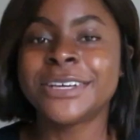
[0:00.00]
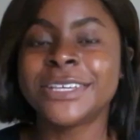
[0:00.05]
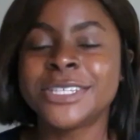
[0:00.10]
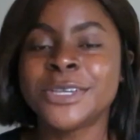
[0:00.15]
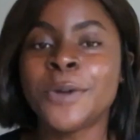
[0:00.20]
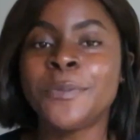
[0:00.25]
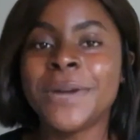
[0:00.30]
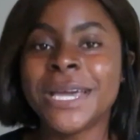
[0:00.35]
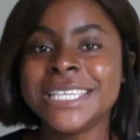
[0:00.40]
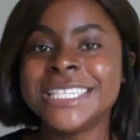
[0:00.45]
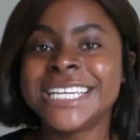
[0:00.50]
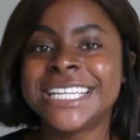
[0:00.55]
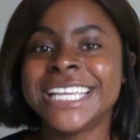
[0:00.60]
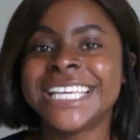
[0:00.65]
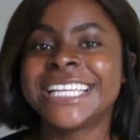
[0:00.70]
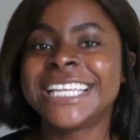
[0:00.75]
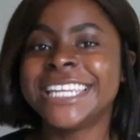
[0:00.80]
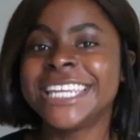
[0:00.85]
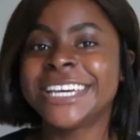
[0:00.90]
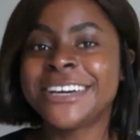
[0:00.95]
So
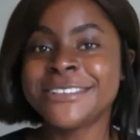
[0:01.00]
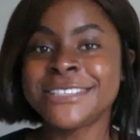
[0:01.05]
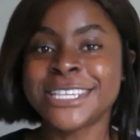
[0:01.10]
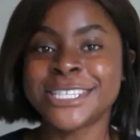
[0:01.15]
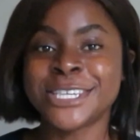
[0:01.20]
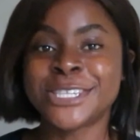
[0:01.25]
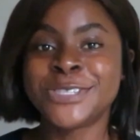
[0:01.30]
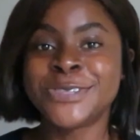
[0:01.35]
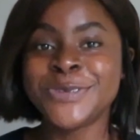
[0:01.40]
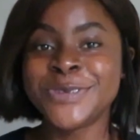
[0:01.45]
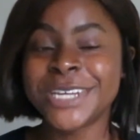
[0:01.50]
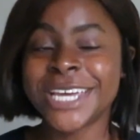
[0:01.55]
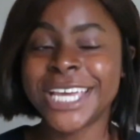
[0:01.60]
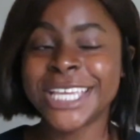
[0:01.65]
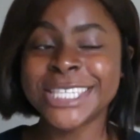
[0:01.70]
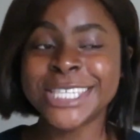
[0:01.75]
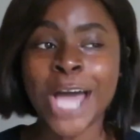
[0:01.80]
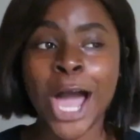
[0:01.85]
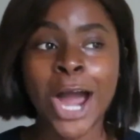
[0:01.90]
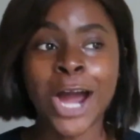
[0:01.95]
basically, clinicals as the
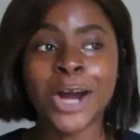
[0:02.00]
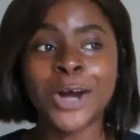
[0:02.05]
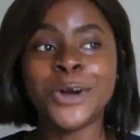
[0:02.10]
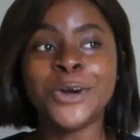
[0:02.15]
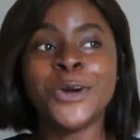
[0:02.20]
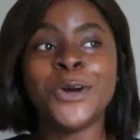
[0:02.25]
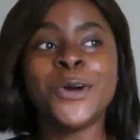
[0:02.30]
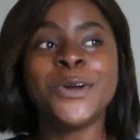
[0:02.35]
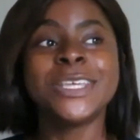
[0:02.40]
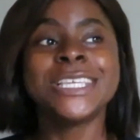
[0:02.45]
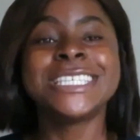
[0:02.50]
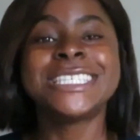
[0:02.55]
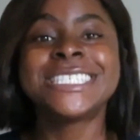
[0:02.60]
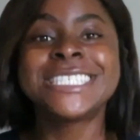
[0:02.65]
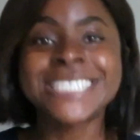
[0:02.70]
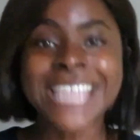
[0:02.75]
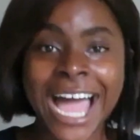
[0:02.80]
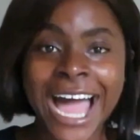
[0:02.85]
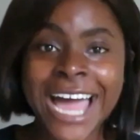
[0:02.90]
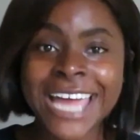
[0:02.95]
students are
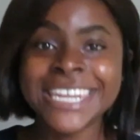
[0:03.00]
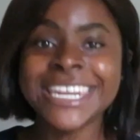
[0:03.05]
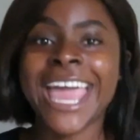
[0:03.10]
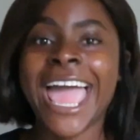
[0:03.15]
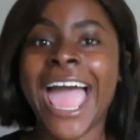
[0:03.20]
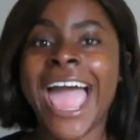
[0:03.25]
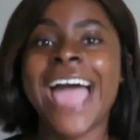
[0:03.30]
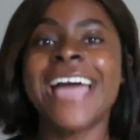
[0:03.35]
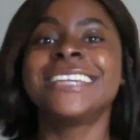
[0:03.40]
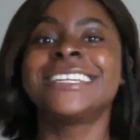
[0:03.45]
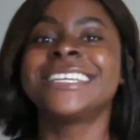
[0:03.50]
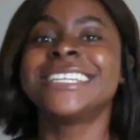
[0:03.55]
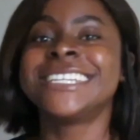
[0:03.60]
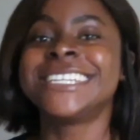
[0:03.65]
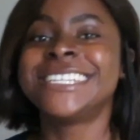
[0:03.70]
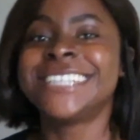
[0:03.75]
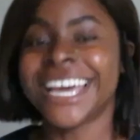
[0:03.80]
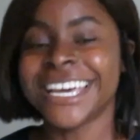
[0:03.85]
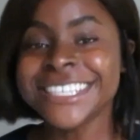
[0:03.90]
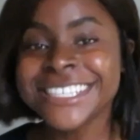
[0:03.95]
done
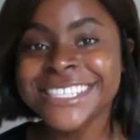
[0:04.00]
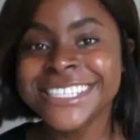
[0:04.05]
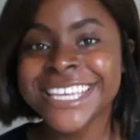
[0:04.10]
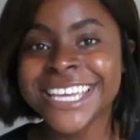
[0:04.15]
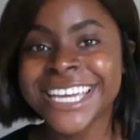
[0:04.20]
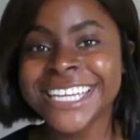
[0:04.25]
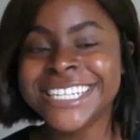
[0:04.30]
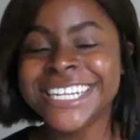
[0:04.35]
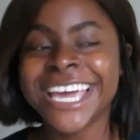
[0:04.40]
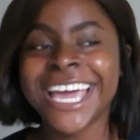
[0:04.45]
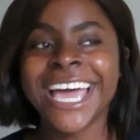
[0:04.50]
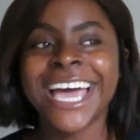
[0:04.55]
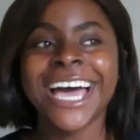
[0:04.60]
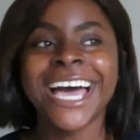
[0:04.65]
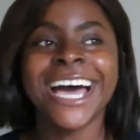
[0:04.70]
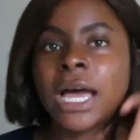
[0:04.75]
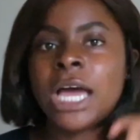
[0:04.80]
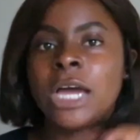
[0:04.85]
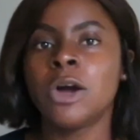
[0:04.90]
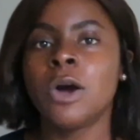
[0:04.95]
and dusted.
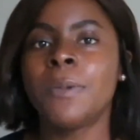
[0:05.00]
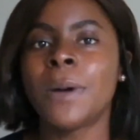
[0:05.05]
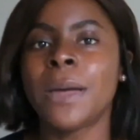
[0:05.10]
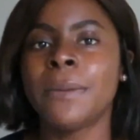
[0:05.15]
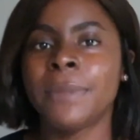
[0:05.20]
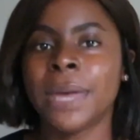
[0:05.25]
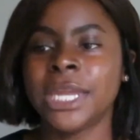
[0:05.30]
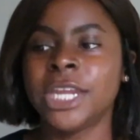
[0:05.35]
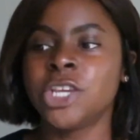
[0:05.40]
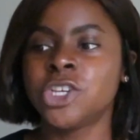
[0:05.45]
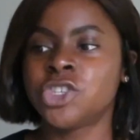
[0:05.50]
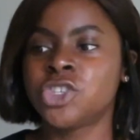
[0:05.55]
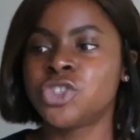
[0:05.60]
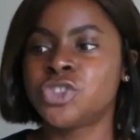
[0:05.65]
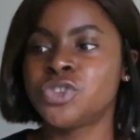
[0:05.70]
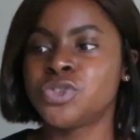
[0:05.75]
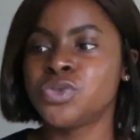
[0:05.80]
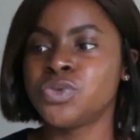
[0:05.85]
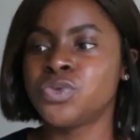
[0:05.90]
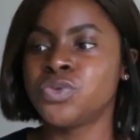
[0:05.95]
I hope I managed
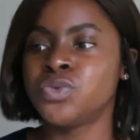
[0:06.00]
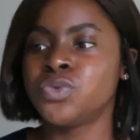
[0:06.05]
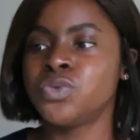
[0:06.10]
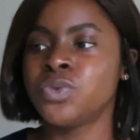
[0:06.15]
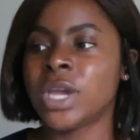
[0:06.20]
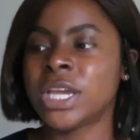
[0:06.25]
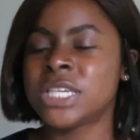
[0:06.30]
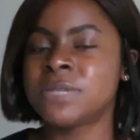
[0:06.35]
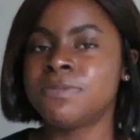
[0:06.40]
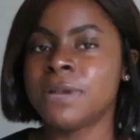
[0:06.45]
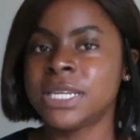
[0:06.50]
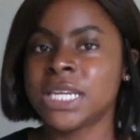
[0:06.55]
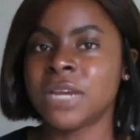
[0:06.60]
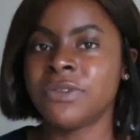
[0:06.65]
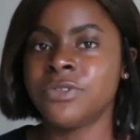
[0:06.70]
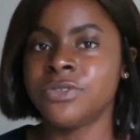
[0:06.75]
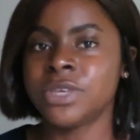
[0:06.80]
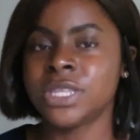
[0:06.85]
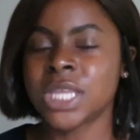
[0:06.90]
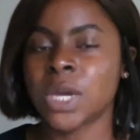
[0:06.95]
to explain
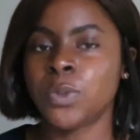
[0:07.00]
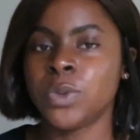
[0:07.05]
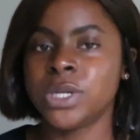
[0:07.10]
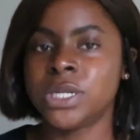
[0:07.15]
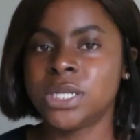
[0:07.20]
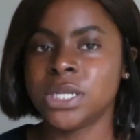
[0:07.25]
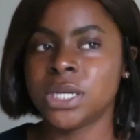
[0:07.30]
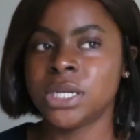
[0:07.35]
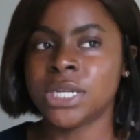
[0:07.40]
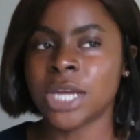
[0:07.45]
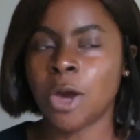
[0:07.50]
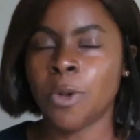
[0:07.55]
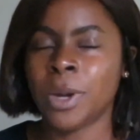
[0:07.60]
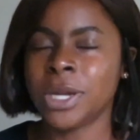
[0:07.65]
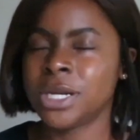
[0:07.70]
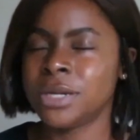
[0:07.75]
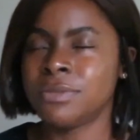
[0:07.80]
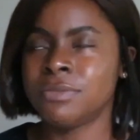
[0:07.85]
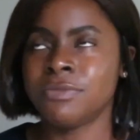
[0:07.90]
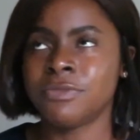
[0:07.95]
everything that we did. I hope I
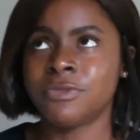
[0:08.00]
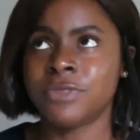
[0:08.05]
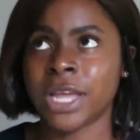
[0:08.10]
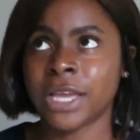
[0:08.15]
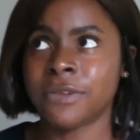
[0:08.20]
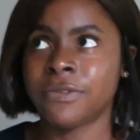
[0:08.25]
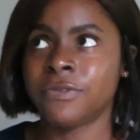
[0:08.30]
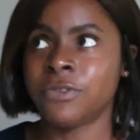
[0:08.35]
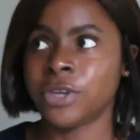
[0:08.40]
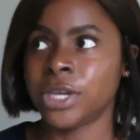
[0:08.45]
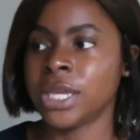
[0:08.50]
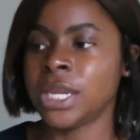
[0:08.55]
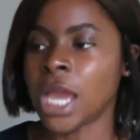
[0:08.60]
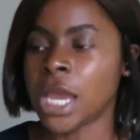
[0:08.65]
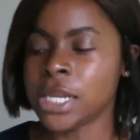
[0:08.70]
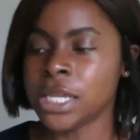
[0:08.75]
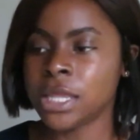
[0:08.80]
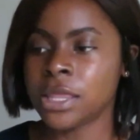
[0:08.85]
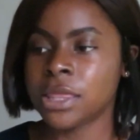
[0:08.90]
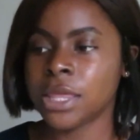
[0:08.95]
didn't like forget
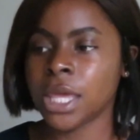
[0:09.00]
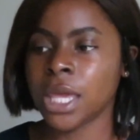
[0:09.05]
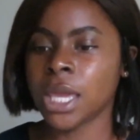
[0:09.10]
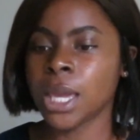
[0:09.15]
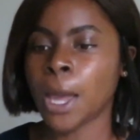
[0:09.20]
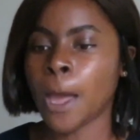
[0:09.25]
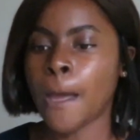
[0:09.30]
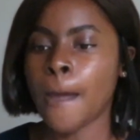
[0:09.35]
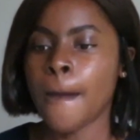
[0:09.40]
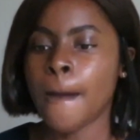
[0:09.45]
anything.